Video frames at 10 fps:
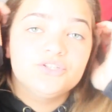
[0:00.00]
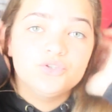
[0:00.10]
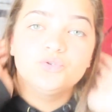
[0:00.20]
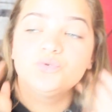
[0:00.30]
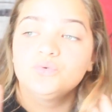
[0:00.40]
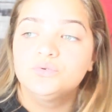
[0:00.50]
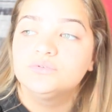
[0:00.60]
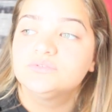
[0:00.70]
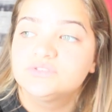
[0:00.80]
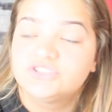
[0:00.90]

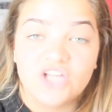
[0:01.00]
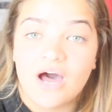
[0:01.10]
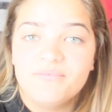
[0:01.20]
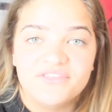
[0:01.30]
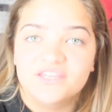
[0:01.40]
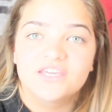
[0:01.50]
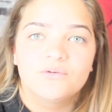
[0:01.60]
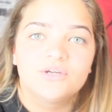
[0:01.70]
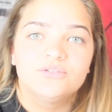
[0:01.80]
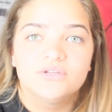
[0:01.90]
you stop
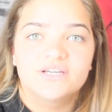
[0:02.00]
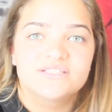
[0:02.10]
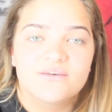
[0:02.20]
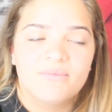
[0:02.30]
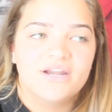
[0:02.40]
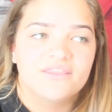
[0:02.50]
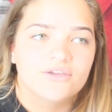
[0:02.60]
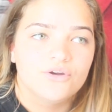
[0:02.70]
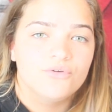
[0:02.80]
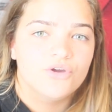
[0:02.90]
thinking when you look at somebody
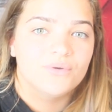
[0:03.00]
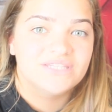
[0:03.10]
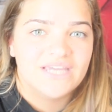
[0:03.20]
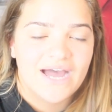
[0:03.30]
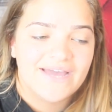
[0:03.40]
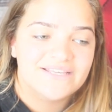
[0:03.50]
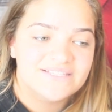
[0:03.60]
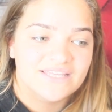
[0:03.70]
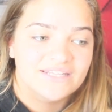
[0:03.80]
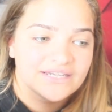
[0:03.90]
that you don't know in the
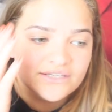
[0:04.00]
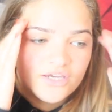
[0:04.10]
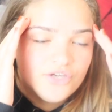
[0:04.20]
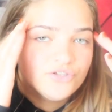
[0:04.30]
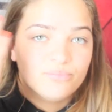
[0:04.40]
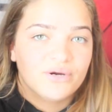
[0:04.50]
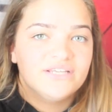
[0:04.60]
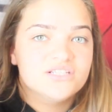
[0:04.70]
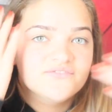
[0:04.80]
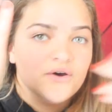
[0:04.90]
eyes and like your
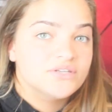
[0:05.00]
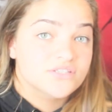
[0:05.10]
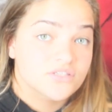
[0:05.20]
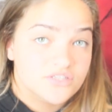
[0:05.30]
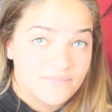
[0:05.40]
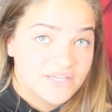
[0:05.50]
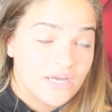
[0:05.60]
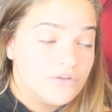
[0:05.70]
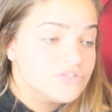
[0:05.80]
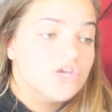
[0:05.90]
brain just focuses on something
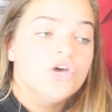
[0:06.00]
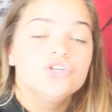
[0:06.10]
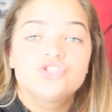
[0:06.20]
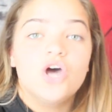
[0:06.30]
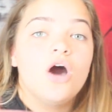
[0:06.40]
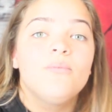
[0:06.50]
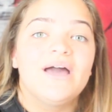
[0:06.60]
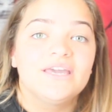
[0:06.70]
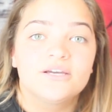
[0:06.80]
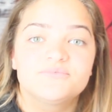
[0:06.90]
else. So
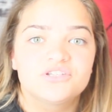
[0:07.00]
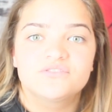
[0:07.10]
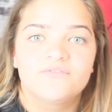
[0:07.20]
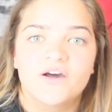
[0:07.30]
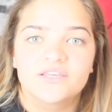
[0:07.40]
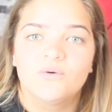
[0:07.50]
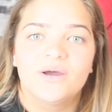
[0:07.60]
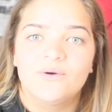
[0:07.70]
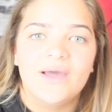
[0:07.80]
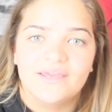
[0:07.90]
my hiccups just fucking
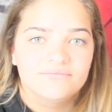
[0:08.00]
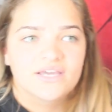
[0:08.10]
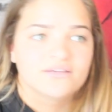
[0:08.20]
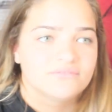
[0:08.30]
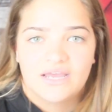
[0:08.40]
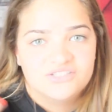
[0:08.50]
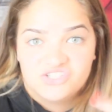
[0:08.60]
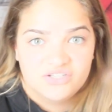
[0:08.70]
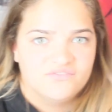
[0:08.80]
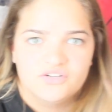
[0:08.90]
went away. Like I
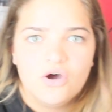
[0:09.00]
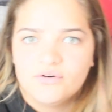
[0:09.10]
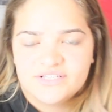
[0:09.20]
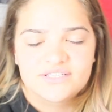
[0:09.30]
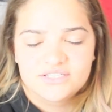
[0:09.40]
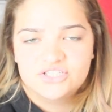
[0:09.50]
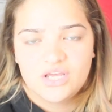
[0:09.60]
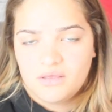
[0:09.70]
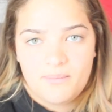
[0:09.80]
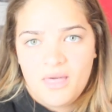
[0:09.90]
didn't even notice and
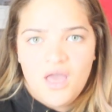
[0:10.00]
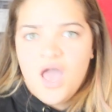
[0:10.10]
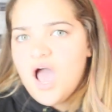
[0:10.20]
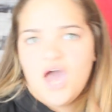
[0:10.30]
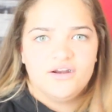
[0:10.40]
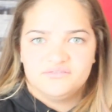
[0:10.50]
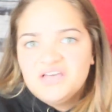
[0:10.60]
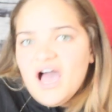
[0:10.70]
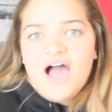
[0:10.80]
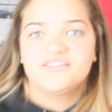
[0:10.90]
I, I, I
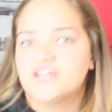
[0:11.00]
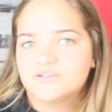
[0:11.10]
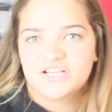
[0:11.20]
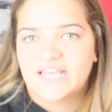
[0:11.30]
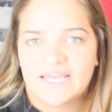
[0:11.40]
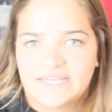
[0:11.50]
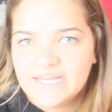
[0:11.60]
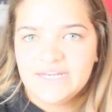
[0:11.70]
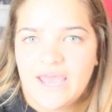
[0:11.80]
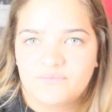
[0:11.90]
thought I was gonna get
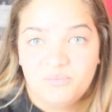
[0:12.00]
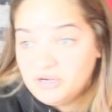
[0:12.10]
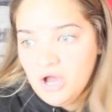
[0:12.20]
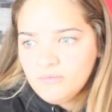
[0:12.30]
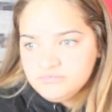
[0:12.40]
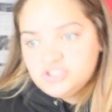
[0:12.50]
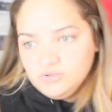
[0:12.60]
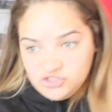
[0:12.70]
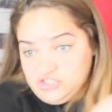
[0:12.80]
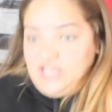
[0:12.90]
kidnapped
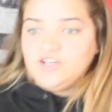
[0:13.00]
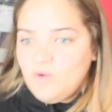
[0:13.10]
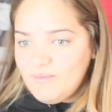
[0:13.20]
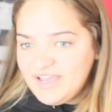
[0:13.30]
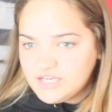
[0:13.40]
is taking away my